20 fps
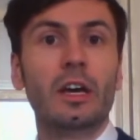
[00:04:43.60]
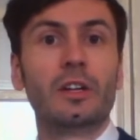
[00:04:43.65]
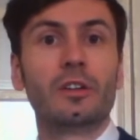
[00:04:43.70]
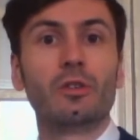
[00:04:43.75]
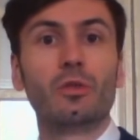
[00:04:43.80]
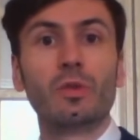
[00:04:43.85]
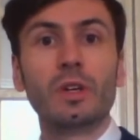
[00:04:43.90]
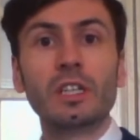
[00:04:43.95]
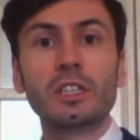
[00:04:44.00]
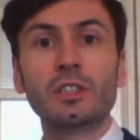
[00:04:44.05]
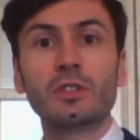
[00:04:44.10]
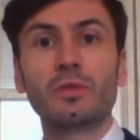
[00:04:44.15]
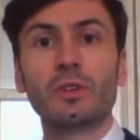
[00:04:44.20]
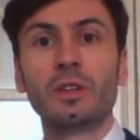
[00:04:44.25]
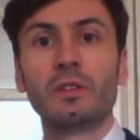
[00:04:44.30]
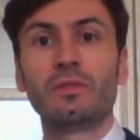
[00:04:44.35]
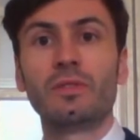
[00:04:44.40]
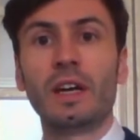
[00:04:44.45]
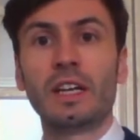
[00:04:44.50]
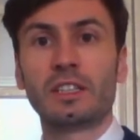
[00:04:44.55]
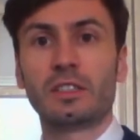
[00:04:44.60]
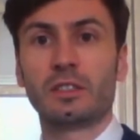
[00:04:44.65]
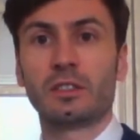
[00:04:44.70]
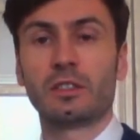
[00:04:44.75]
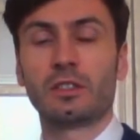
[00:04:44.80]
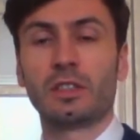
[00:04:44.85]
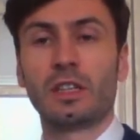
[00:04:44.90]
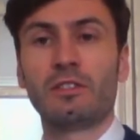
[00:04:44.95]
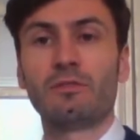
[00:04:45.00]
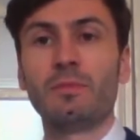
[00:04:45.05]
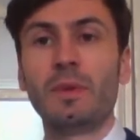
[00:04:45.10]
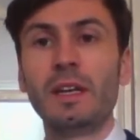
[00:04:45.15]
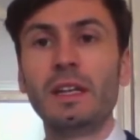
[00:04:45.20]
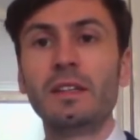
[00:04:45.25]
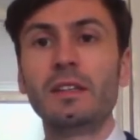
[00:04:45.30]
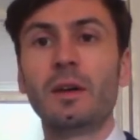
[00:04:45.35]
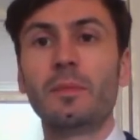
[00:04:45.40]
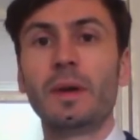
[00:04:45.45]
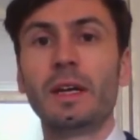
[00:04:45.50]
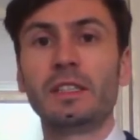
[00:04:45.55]
The risks for investors have many
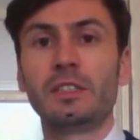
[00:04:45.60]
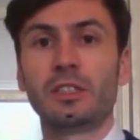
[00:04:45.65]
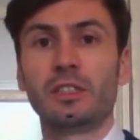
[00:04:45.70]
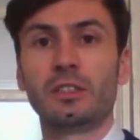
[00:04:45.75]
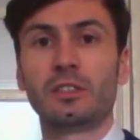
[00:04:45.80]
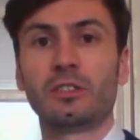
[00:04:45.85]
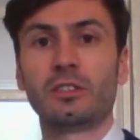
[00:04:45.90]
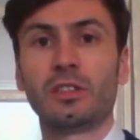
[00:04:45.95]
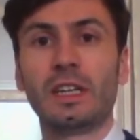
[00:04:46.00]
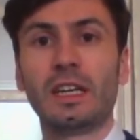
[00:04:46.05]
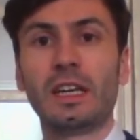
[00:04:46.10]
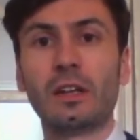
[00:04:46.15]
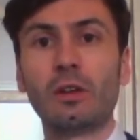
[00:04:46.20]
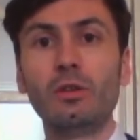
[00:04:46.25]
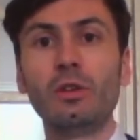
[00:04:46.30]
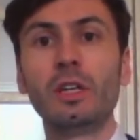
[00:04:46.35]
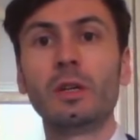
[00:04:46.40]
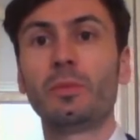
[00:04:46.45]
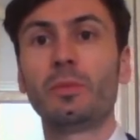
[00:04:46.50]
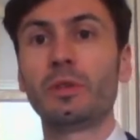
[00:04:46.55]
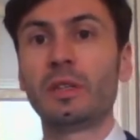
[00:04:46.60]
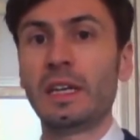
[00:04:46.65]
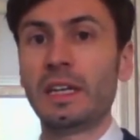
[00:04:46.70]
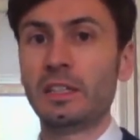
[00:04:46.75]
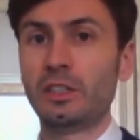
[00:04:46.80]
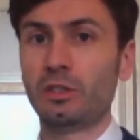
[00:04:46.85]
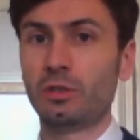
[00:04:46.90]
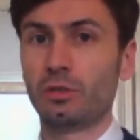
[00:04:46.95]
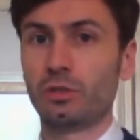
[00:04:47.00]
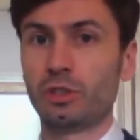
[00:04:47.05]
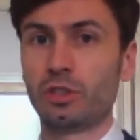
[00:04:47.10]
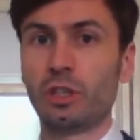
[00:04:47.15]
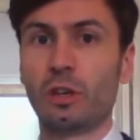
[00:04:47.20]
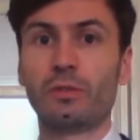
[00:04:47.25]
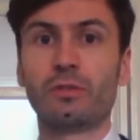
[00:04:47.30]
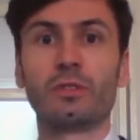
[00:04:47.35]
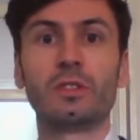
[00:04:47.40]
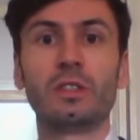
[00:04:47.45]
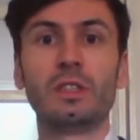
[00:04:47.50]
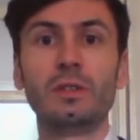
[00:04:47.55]
dimensions, including potential
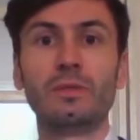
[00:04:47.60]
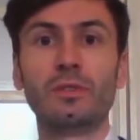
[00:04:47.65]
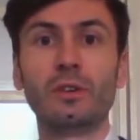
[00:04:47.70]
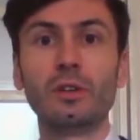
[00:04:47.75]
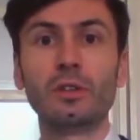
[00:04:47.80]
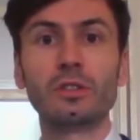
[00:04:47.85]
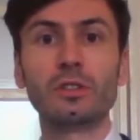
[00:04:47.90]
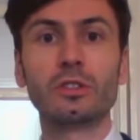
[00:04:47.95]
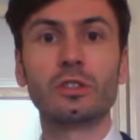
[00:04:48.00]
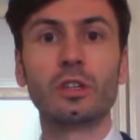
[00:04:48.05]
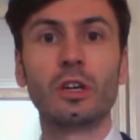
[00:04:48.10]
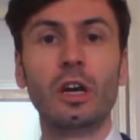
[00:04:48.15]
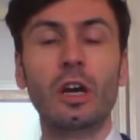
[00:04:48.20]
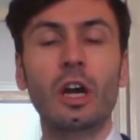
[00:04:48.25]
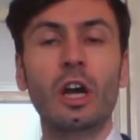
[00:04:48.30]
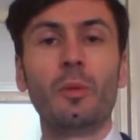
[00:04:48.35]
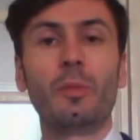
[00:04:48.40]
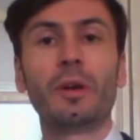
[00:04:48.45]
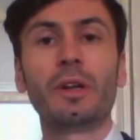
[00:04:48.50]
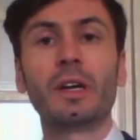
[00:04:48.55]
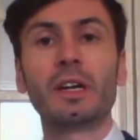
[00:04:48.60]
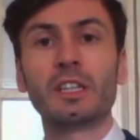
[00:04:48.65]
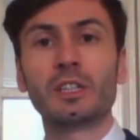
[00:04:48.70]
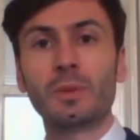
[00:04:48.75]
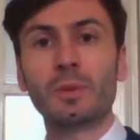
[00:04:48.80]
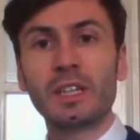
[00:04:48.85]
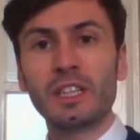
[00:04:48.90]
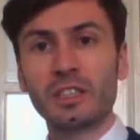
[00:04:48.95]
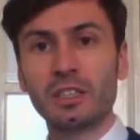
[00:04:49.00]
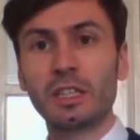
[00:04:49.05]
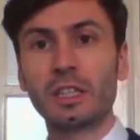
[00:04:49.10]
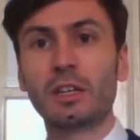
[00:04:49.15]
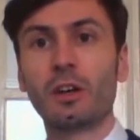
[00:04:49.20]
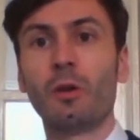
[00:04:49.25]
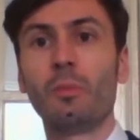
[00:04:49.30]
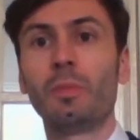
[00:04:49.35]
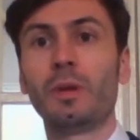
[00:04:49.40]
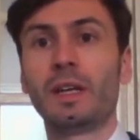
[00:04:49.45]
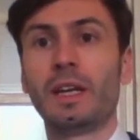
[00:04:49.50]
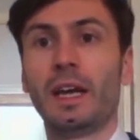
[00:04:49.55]
sovereign defaults, but are especially
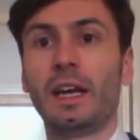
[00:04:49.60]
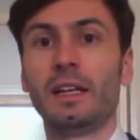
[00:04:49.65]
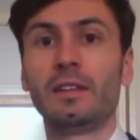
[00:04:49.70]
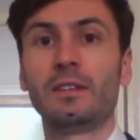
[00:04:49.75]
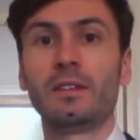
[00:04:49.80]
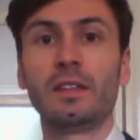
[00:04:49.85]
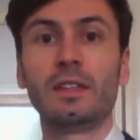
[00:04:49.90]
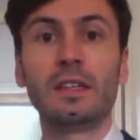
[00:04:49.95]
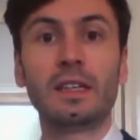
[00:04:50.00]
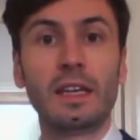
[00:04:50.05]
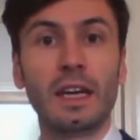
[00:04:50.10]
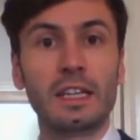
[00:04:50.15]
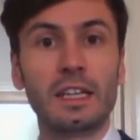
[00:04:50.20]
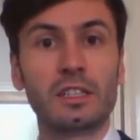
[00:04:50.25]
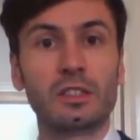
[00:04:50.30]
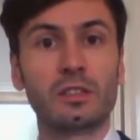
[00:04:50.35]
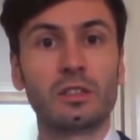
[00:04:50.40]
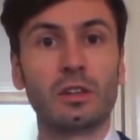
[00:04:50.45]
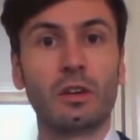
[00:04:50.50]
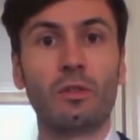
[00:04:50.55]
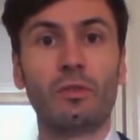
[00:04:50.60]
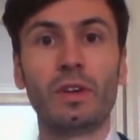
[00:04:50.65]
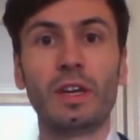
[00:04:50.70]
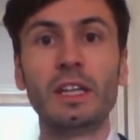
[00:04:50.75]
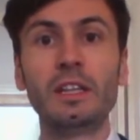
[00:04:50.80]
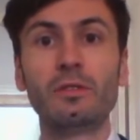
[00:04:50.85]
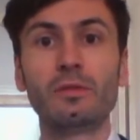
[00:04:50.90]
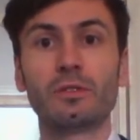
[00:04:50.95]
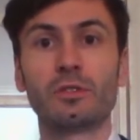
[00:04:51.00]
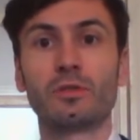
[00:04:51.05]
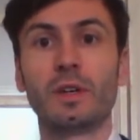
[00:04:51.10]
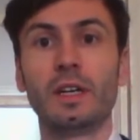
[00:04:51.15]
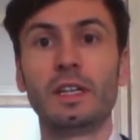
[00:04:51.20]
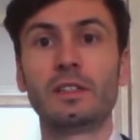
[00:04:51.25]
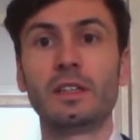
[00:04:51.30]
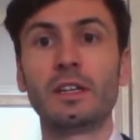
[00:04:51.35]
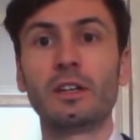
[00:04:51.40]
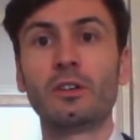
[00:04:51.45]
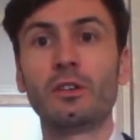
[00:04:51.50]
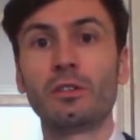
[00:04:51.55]
complicated in the case of interest
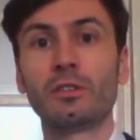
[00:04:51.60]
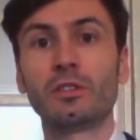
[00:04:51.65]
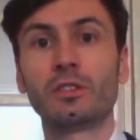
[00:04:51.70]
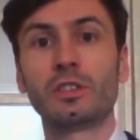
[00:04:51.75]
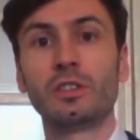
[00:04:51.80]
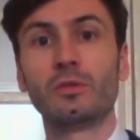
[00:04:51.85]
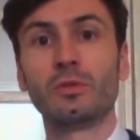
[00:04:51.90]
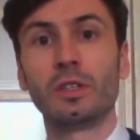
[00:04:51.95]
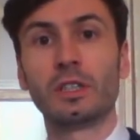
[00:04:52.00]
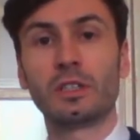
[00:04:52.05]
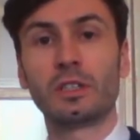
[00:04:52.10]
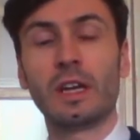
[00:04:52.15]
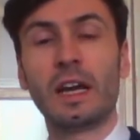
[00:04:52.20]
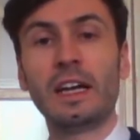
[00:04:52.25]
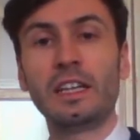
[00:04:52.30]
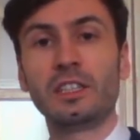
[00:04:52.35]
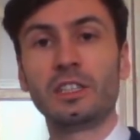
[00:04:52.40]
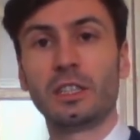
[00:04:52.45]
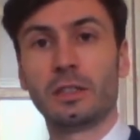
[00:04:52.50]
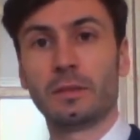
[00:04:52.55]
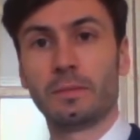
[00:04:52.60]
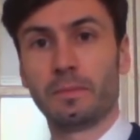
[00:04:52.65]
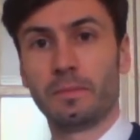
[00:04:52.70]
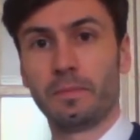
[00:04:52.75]
rate and currency risk hedging.